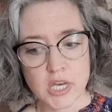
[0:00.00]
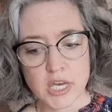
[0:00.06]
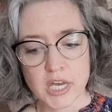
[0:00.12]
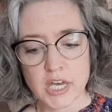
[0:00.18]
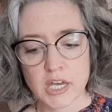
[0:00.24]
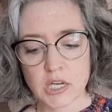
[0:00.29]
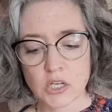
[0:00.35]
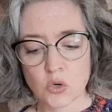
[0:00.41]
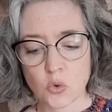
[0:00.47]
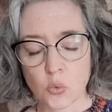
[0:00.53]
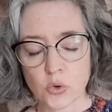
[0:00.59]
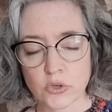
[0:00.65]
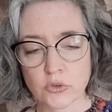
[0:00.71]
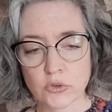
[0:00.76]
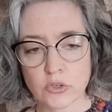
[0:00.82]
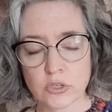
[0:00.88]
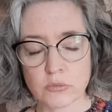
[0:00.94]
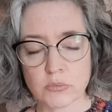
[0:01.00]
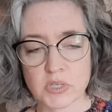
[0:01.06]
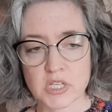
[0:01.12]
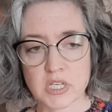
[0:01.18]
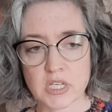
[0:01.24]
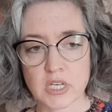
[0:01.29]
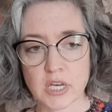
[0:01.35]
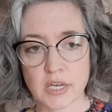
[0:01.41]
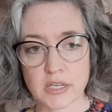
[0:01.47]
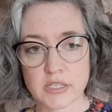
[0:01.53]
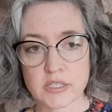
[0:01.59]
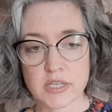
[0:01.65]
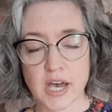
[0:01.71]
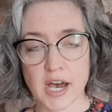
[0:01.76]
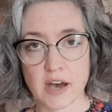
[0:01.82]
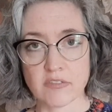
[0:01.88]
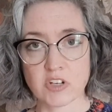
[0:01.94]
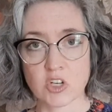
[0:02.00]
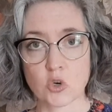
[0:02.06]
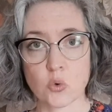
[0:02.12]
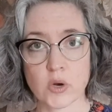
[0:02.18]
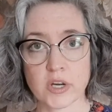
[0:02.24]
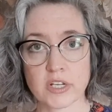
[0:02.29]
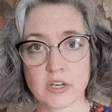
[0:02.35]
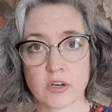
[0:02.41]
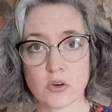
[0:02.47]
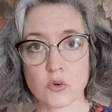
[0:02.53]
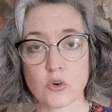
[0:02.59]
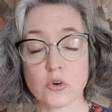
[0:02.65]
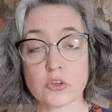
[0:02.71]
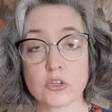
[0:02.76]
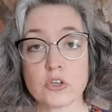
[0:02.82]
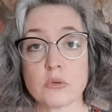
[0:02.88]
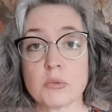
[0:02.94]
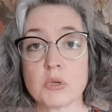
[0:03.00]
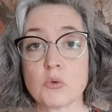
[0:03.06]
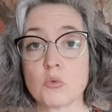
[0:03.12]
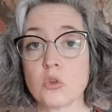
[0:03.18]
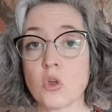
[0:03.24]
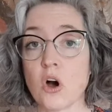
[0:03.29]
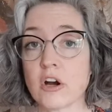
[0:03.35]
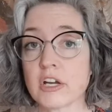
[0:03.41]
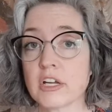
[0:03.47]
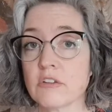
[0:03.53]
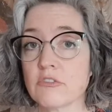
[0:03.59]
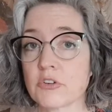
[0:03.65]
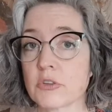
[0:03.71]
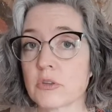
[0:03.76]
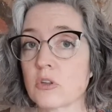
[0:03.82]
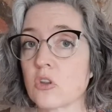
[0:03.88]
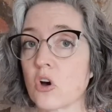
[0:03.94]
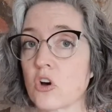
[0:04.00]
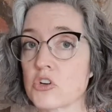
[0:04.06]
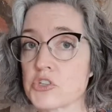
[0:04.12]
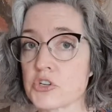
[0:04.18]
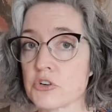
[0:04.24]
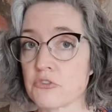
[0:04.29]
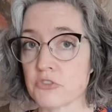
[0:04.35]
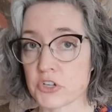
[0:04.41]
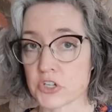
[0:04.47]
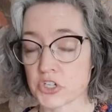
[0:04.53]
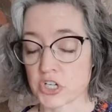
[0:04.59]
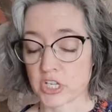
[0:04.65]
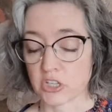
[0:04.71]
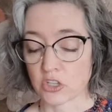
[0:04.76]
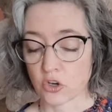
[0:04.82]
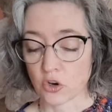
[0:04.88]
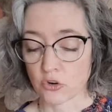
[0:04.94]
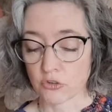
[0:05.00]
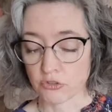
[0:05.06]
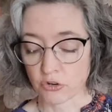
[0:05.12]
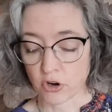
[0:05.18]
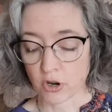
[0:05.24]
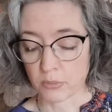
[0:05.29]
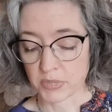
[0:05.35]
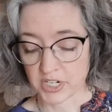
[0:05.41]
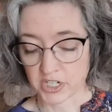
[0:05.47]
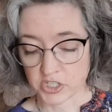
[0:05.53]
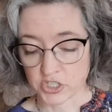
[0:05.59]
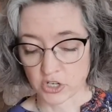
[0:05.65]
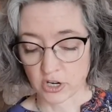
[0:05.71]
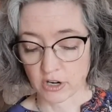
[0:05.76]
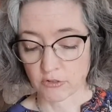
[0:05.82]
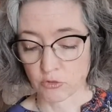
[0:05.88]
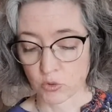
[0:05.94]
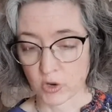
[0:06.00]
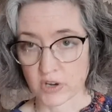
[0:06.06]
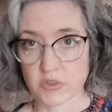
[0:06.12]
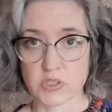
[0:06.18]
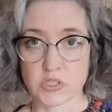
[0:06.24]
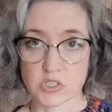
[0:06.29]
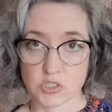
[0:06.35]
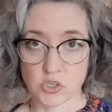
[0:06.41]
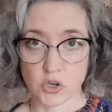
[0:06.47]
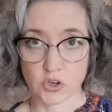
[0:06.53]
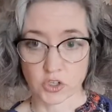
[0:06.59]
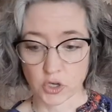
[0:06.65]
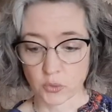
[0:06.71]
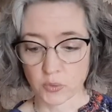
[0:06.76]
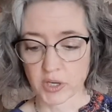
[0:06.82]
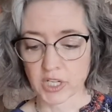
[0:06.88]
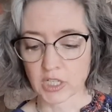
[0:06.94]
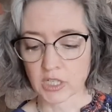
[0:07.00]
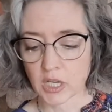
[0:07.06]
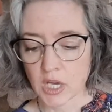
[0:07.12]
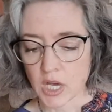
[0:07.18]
it, or you could be having quite a, or you could be longing for the larger vision, the overall picture of where this is all going.